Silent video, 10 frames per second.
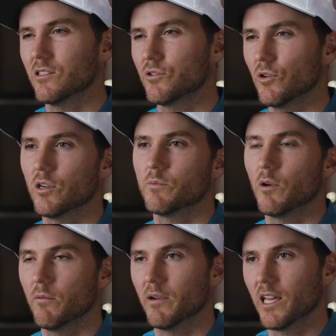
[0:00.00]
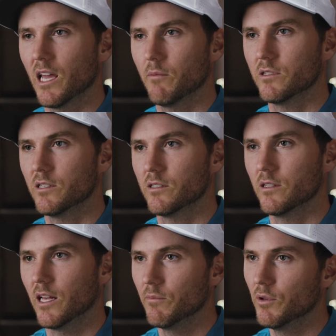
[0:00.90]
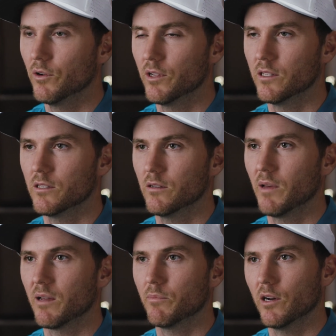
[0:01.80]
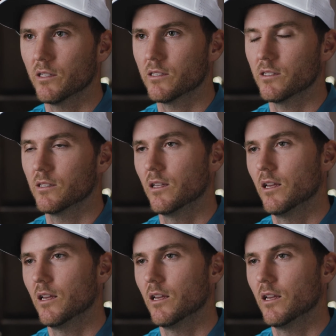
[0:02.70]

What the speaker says: the strongest part of my game, is just that ability to make putts, and